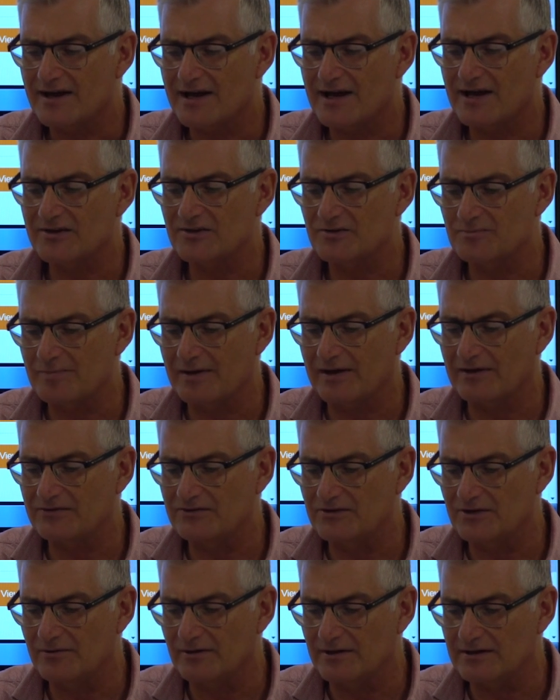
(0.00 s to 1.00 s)
aspects
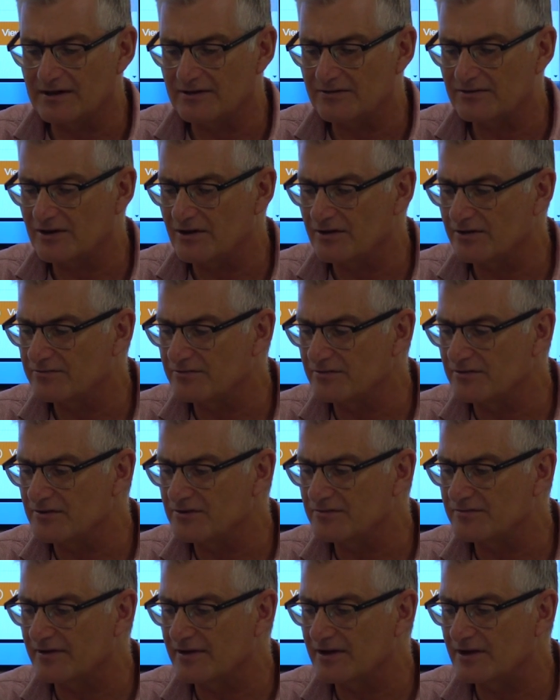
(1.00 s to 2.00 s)
to it. Let's go through
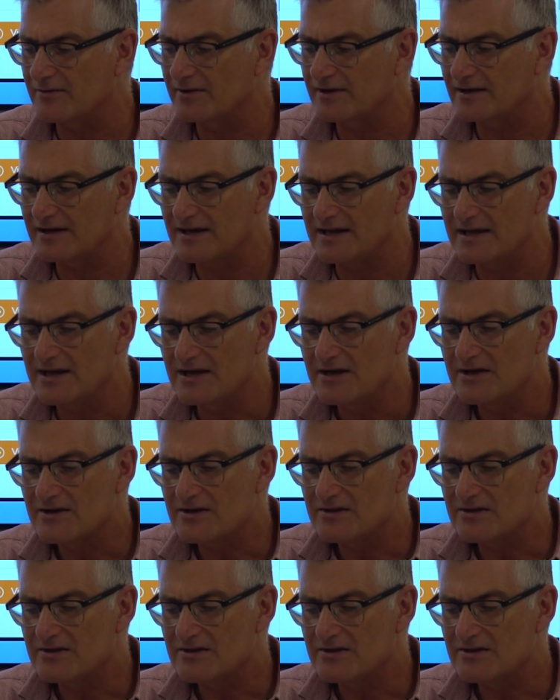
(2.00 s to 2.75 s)
these very quickly.